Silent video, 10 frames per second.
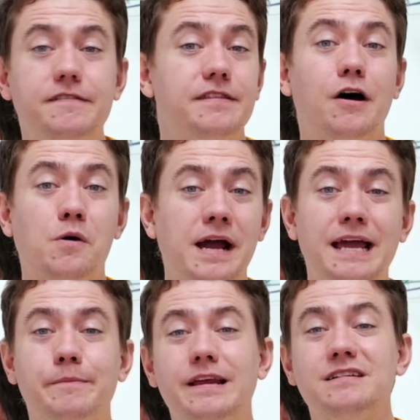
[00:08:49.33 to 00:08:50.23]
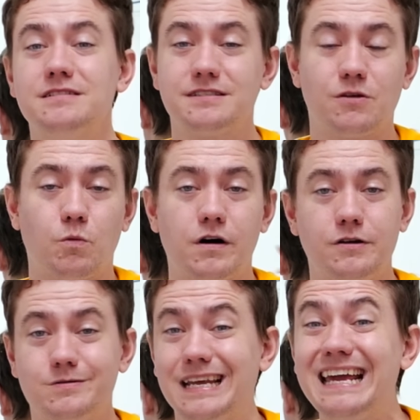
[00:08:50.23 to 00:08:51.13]
even though AMD is the
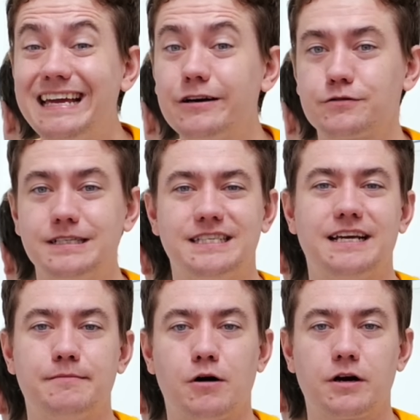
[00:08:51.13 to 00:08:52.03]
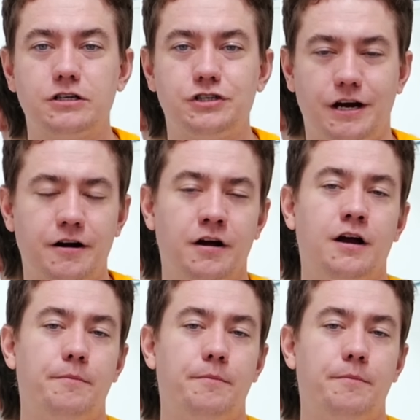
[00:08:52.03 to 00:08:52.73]
one who's increasing in market share,